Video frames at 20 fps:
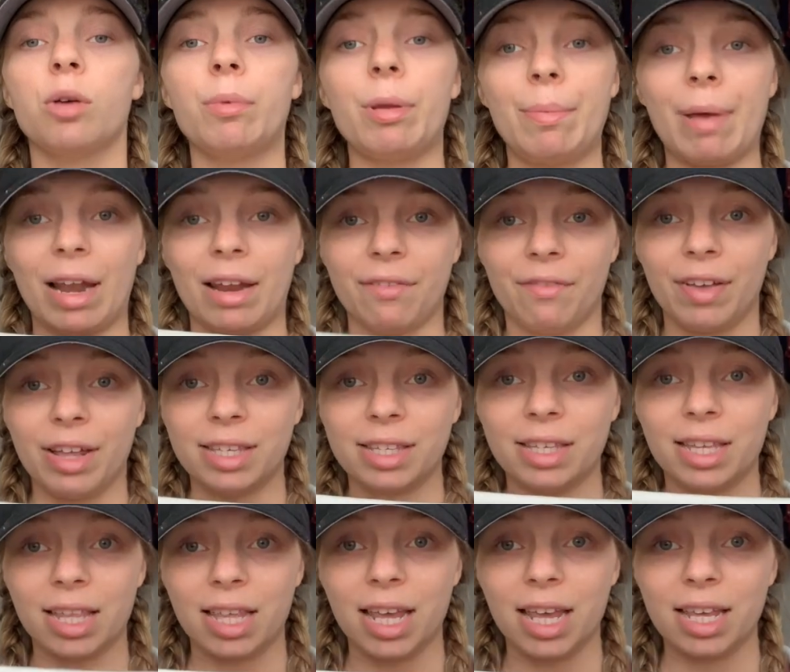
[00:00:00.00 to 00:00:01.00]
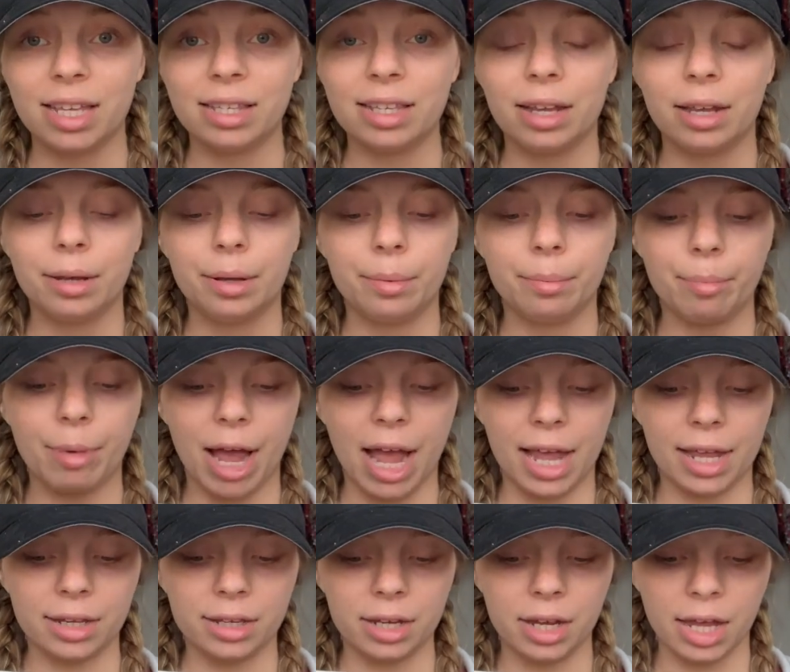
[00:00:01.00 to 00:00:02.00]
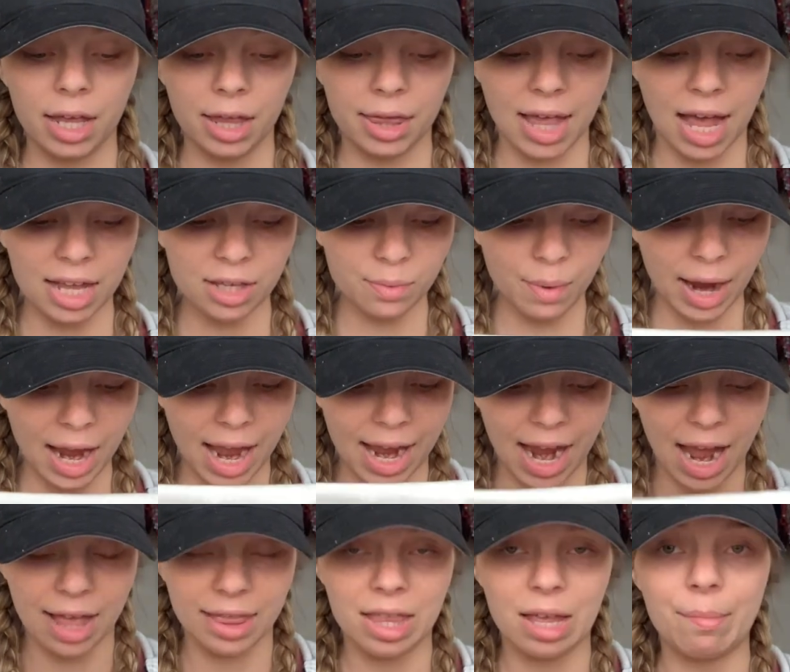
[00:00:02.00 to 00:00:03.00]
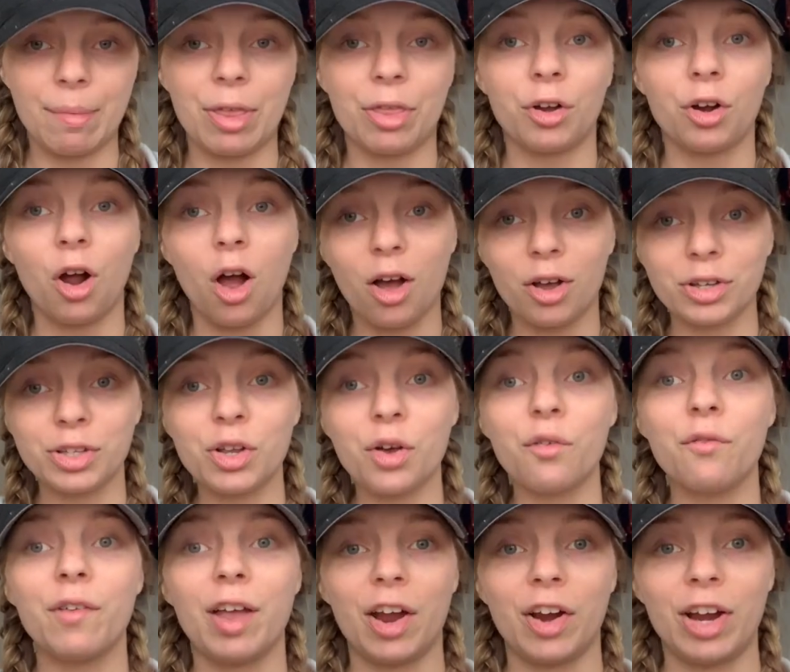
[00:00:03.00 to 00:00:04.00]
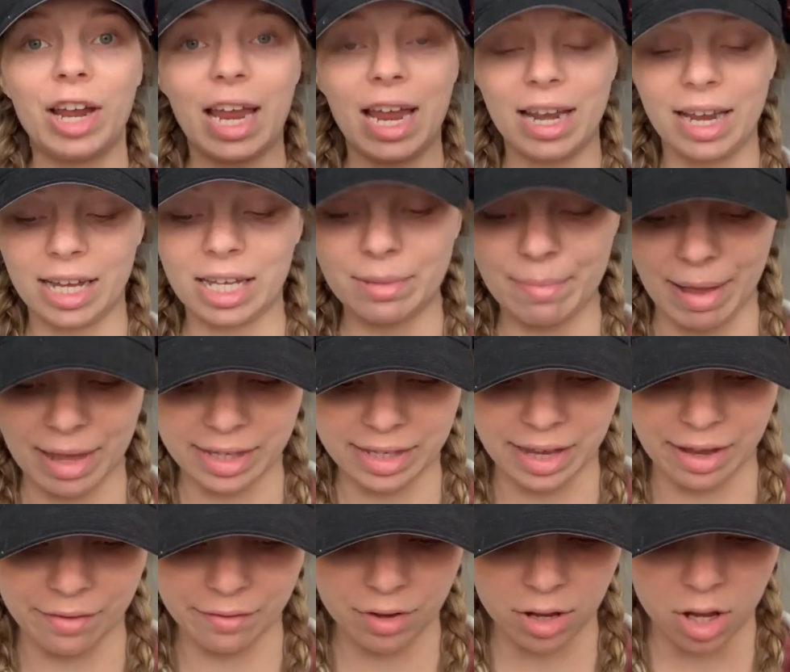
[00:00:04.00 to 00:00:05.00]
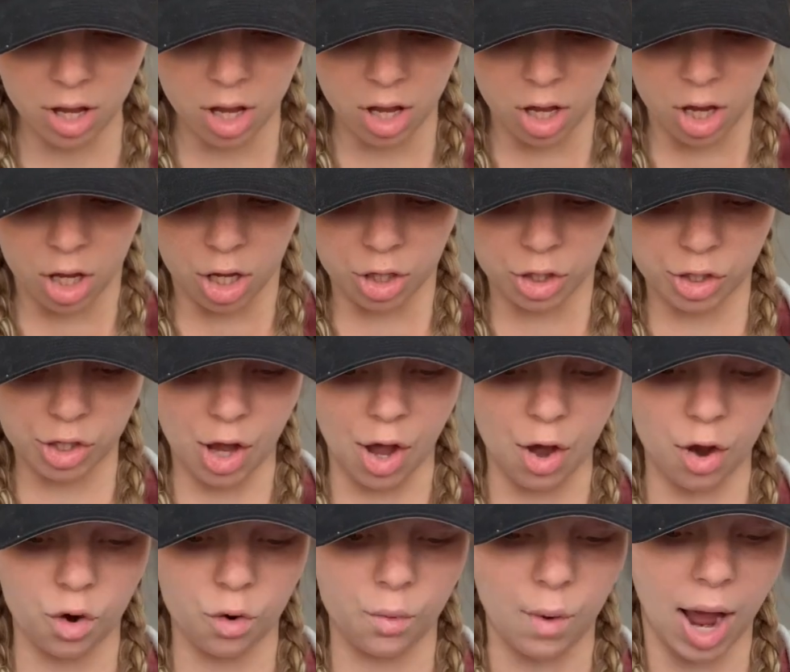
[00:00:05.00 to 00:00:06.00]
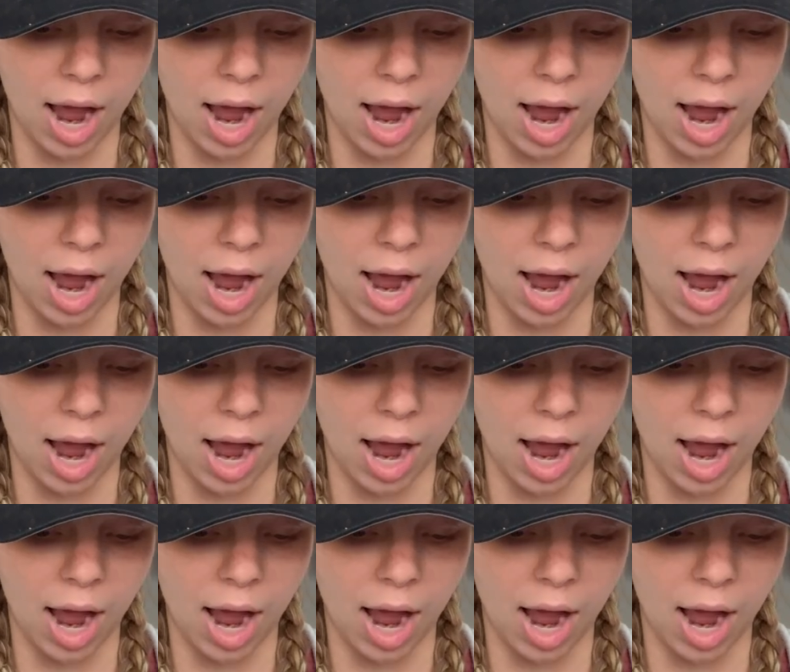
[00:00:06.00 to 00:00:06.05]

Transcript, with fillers: many benefits to these, but That's why I got them, and they're also very inexpensive. So